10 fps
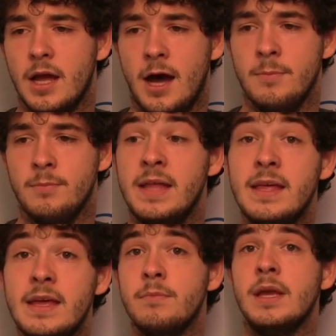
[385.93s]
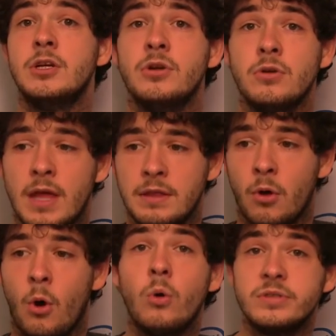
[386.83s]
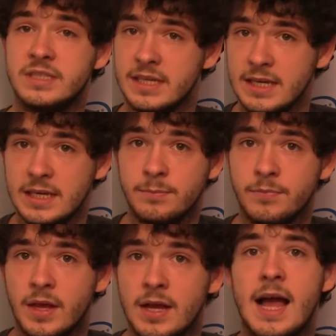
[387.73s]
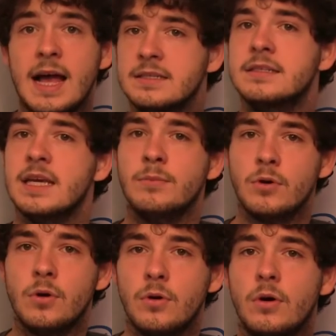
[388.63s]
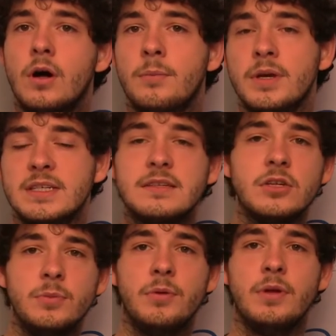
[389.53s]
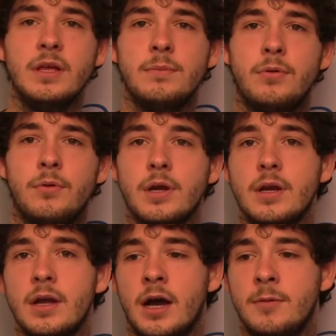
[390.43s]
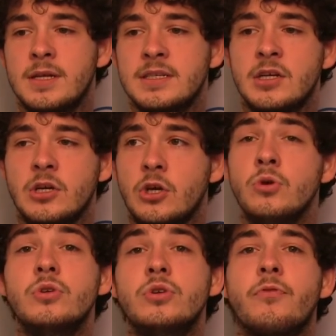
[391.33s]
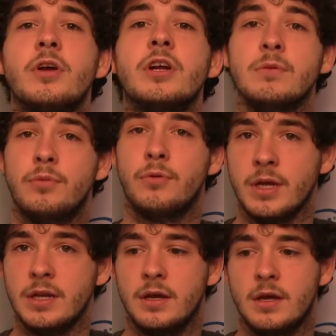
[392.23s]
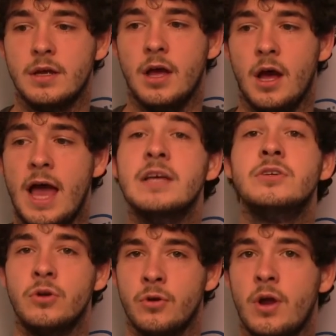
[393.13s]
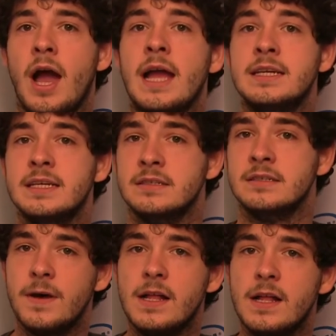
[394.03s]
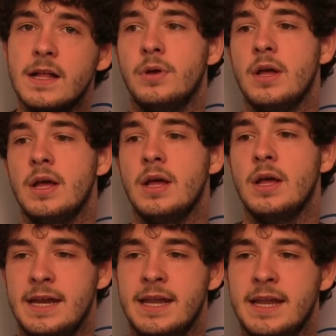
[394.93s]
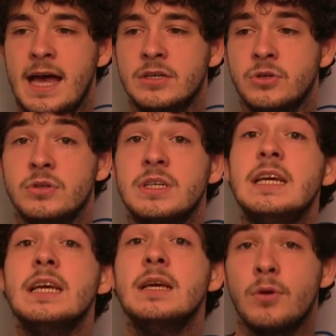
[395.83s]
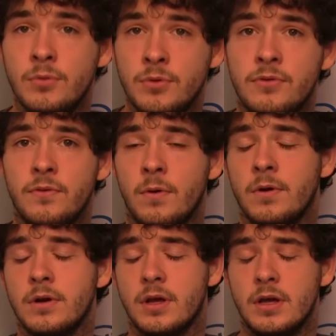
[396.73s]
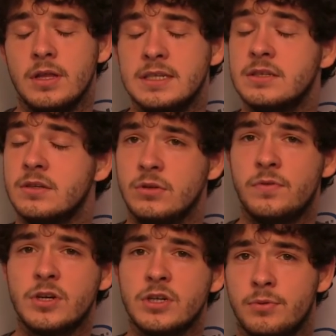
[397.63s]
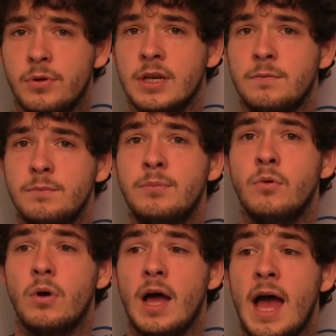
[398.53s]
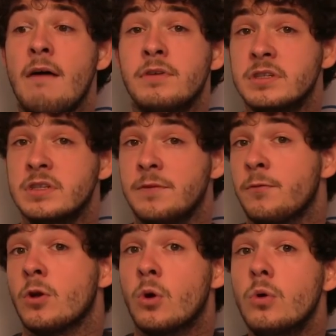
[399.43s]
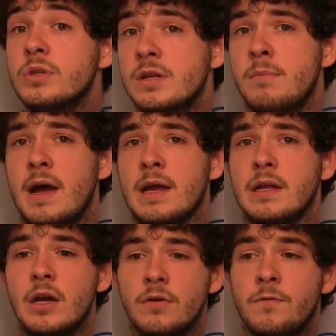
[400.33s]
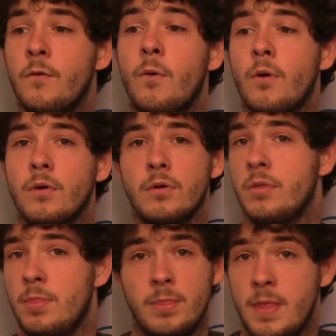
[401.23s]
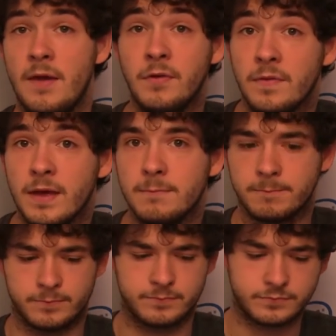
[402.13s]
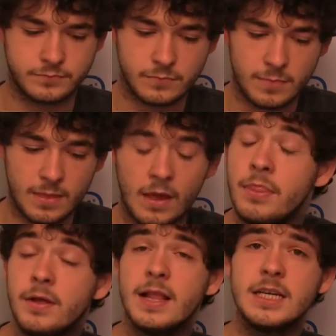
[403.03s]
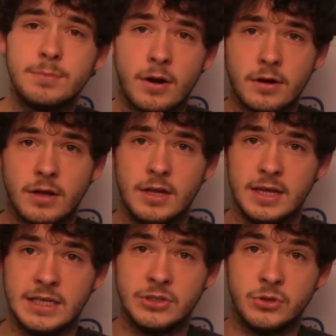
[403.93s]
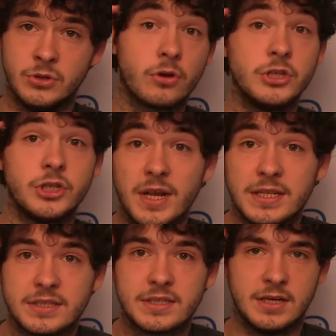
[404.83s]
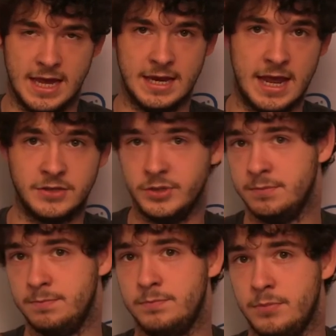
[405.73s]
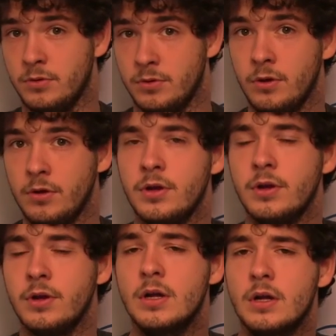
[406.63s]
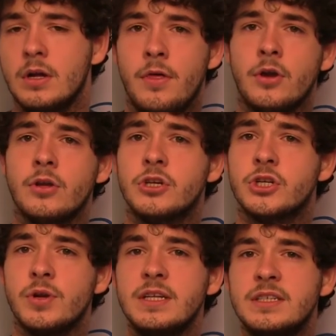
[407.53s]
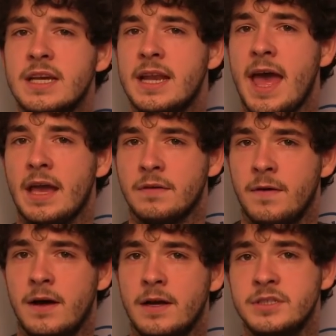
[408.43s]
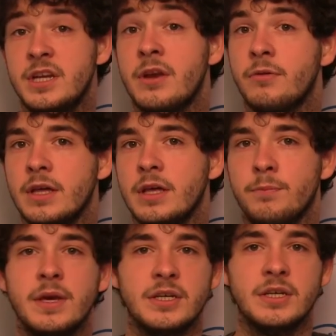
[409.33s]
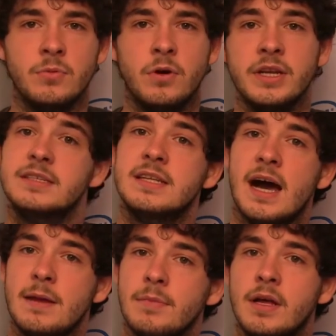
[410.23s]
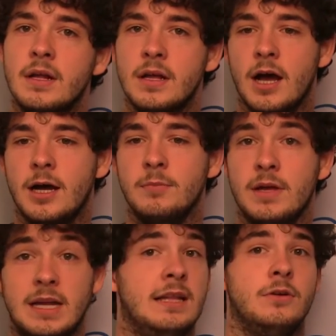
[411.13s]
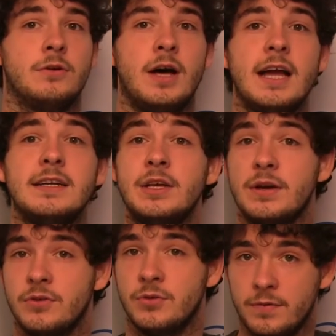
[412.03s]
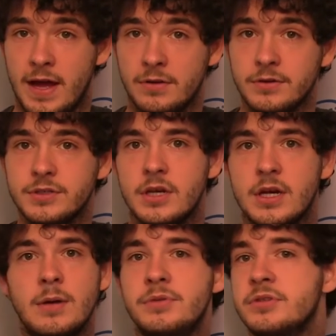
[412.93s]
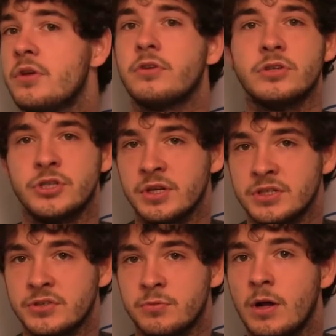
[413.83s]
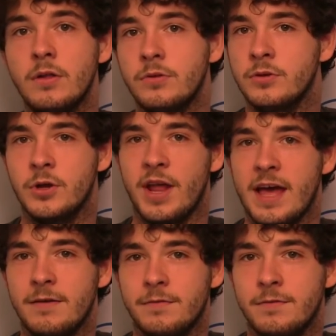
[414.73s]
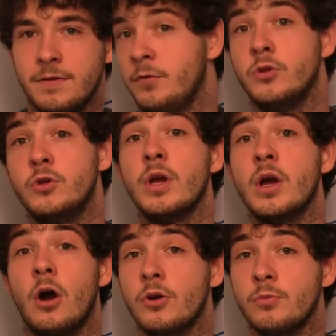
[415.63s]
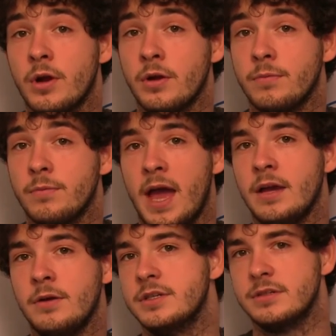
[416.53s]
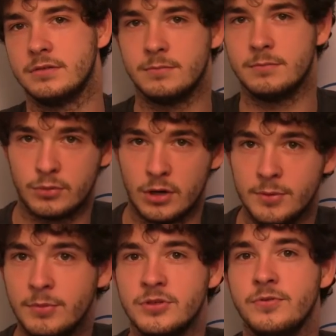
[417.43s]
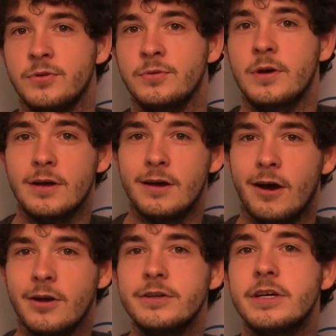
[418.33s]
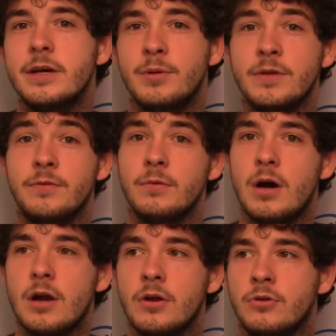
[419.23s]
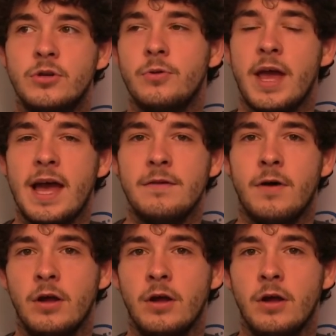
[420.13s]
um, and then make sure that the whole team has the same goal because that's going to be really important. Um, that's a huge friction point uh, as your ideas develop and as your team moves forward this is a huge friction point if people have different goals in mind for everything. The last part is your constraints. And as we spoke earlier, the constraints in hackathons generally, the biggest one is time. Um, at local hack day, you have 12 hours, but there's other constraints as well. You don't have, if you're doing a hardware hack, which probably most of you aren't, but if you are, you don't have